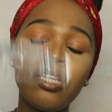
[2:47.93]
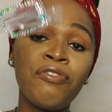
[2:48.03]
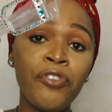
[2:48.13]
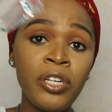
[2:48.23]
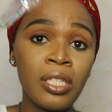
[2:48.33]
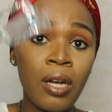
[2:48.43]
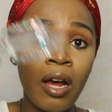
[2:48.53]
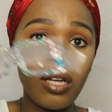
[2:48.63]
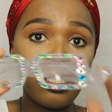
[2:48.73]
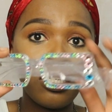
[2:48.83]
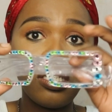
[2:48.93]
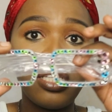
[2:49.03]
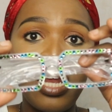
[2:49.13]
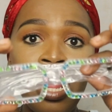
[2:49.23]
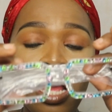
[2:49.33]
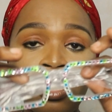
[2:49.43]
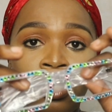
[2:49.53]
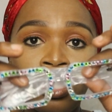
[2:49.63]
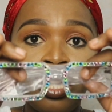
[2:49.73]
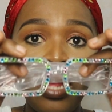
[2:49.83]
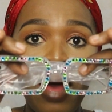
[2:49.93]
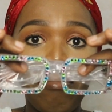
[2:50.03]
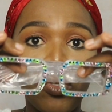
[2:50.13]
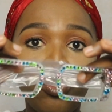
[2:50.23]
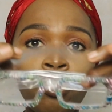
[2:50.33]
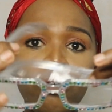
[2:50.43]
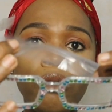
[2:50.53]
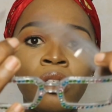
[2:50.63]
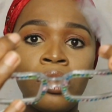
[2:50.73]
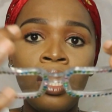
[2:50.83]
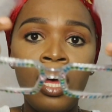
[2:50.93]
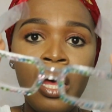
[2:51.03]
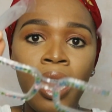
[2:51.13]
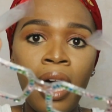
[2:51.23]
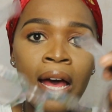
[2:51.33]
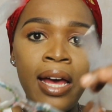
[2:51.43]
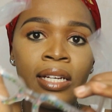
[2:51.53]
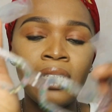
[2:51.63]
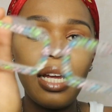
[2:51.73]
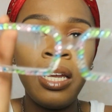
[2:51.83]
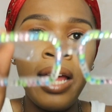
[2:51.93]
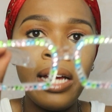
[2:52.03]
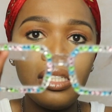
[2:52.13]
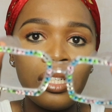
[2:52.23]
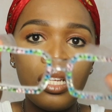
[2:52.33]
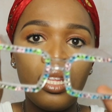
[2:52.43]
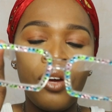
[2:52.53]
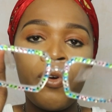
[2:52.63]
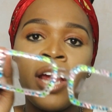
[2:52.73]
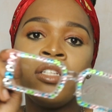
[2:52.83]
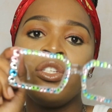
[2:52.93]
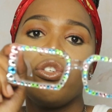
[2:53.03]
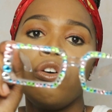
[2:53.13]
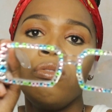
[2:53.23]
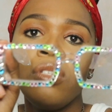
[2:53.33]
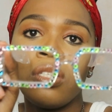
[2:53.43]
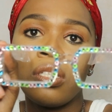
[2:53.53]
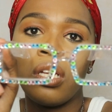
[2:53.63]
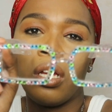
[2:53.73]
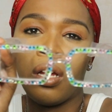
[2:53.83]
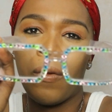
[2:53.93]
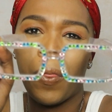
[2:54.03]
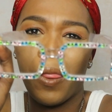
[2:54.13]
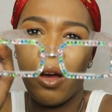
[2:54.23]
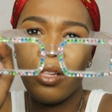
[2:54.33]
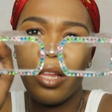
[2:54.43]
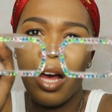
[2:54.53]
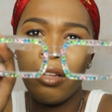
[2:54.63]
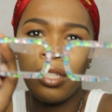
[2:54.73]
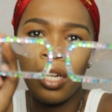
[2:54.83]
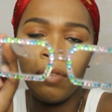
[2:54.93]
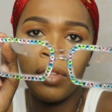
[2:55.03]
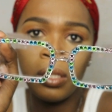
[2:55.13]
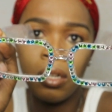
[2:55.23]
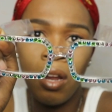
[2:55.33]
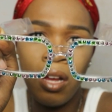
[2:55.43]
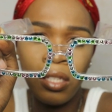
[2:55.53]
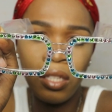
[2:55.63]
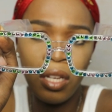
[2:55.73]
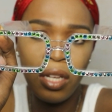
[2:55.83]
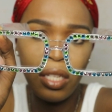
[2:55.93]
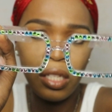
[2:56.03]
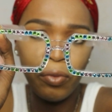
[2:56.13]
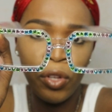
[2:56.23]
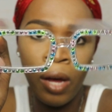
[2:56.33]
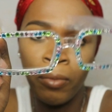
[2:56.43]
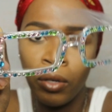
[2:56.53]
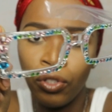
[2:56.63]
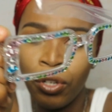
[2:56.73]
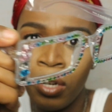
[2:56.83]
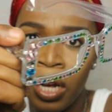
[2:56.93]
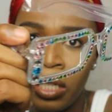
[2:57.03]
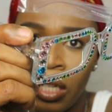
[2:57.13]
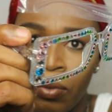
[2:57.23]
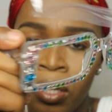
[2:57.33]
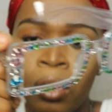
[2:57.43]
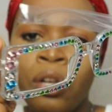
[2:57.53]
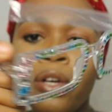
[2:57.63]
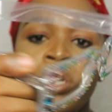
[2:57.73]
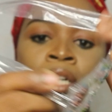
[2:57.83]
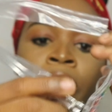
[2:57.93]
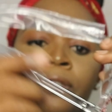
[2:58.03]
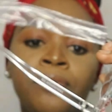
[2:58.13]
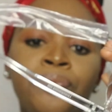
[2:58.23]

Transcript: This is the first glasses that I actually chose. I liked the rhinestones on the outside of this glasses. Yeah, I'm gonna show you guys how they look.